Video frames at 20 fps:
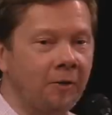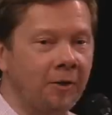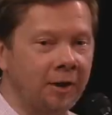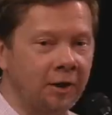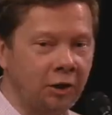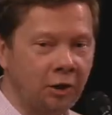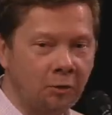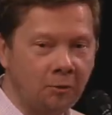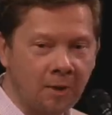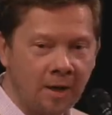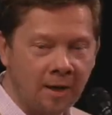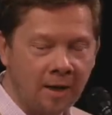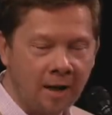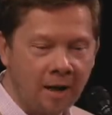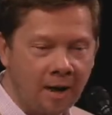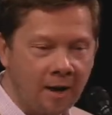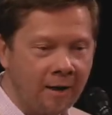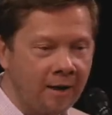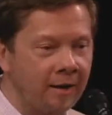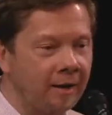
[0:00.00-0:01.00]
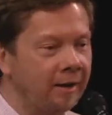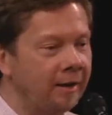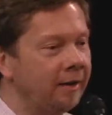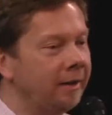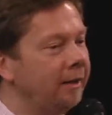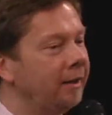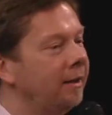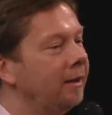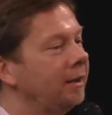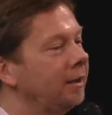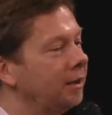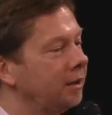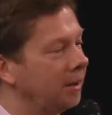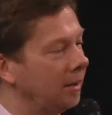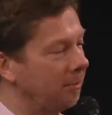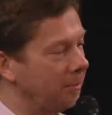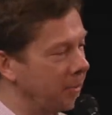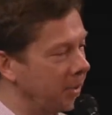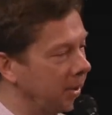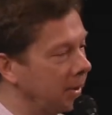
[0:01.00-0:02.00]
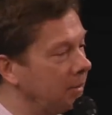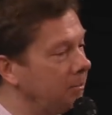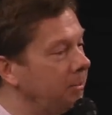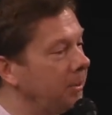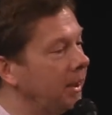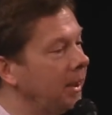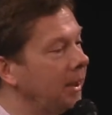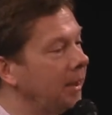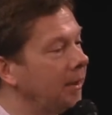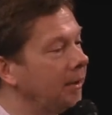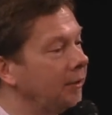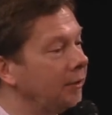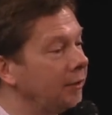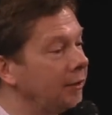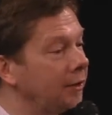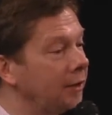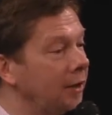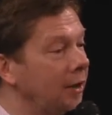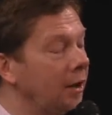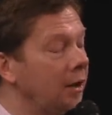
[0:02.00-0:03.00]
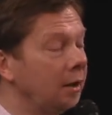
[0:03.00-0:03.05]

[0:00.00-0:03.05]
that you are. Something appears.